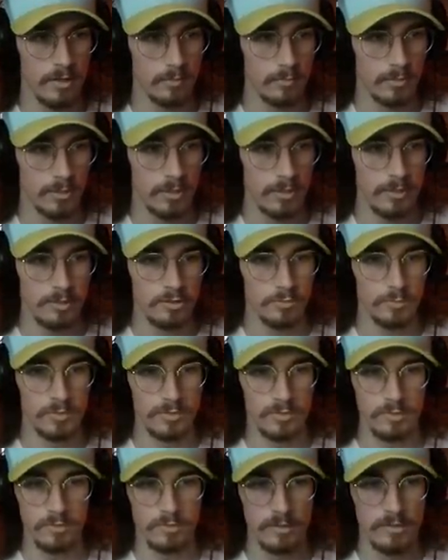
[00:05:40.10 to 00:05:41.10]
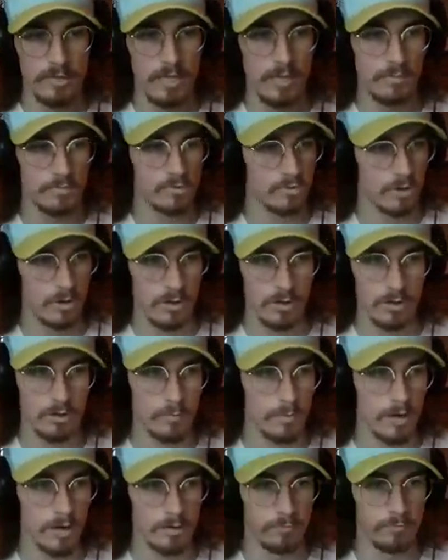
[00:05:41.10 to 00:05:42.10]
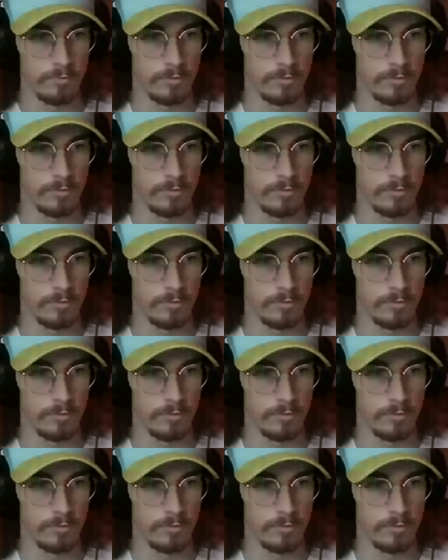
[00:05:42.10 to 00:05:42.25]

lights because he keeps turning them off for